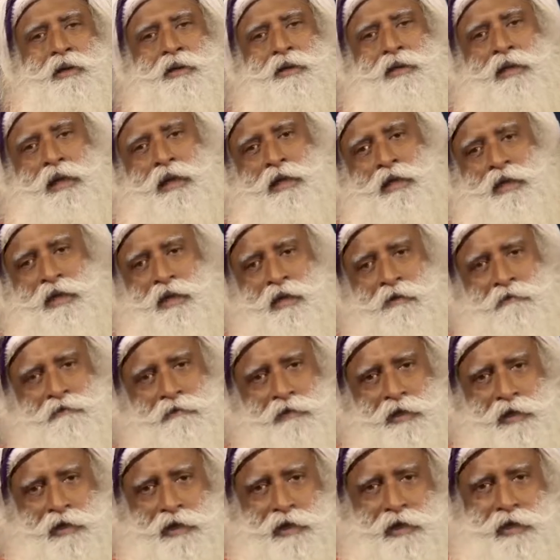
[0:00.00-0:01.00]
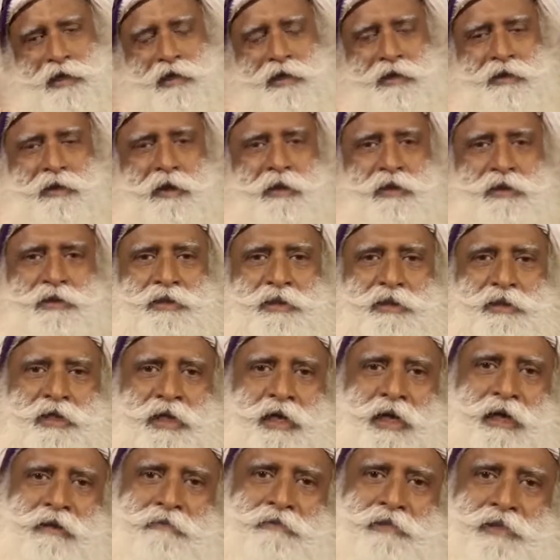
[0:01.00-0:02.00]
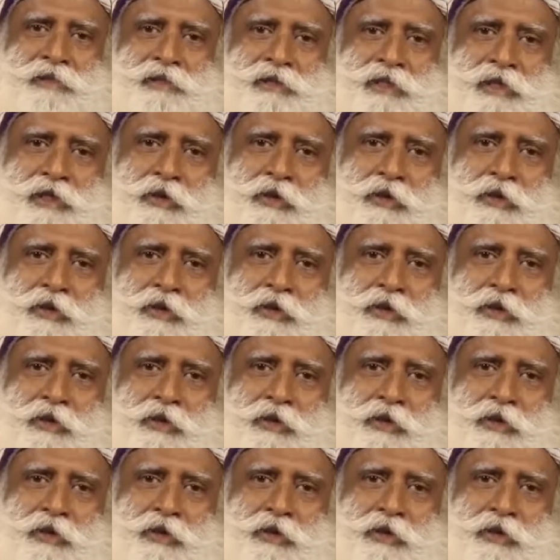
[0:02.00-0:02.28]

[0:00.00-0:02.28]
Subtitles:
then definitely the oxygen levels